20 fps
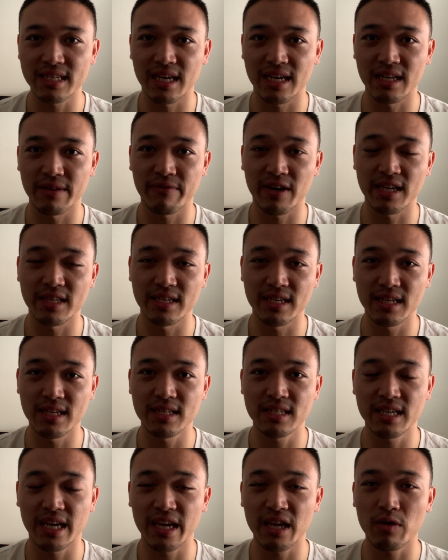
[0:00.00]
and if I
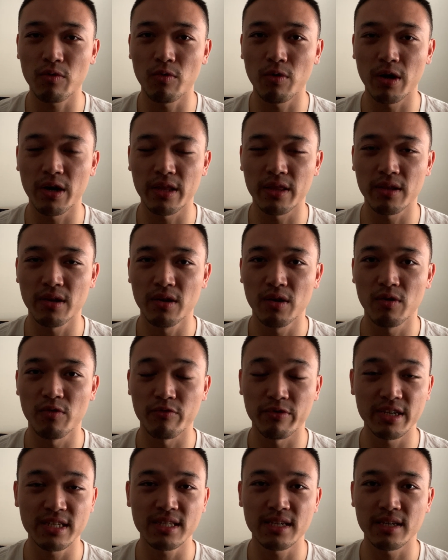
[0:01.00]
didn't take one
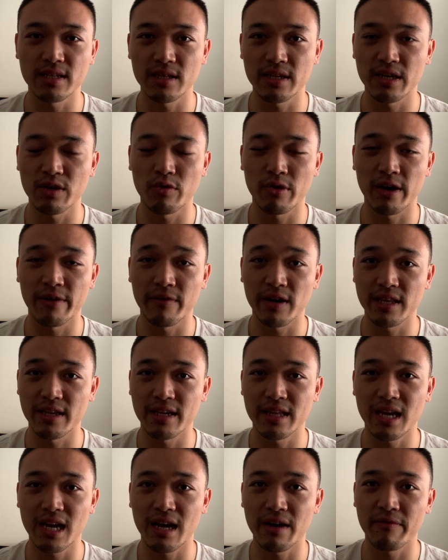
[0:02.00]
recently, or if I
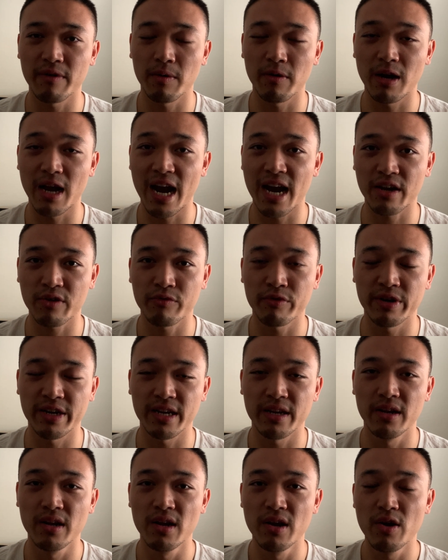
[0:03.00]
didn't have an accurate